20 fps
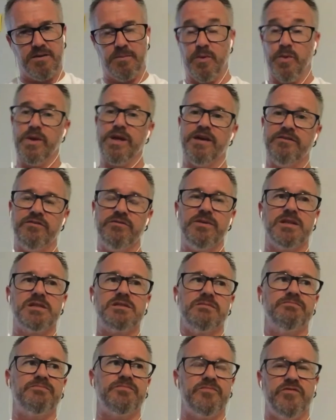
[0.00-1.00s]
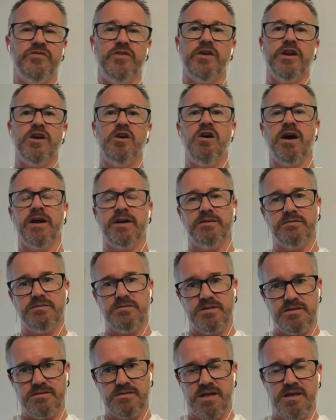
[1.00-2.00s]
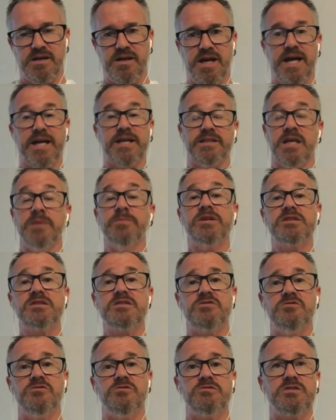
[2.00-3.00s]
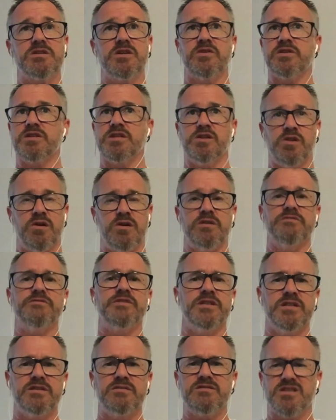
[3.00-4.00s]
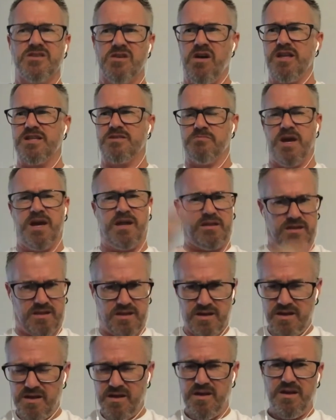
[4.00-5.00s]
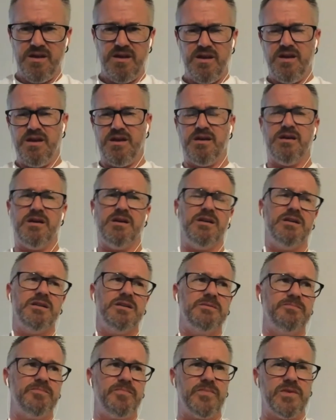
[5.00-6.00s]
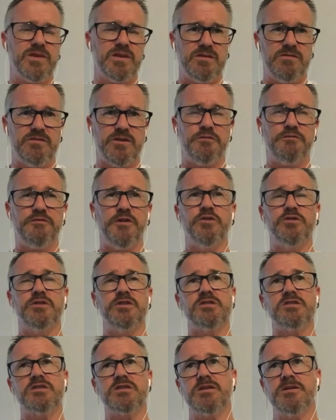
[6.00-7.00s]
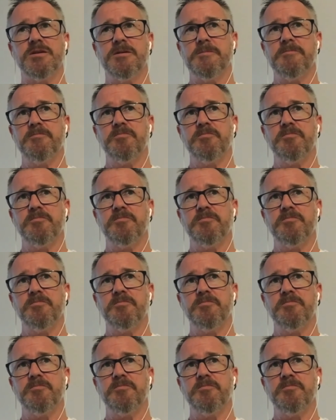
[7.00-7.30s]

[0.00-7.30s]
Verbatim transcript: I mean, we have a, it's a very high uh, academic school. So there's a lot of, you know, science, math, uh, yeah. your focus.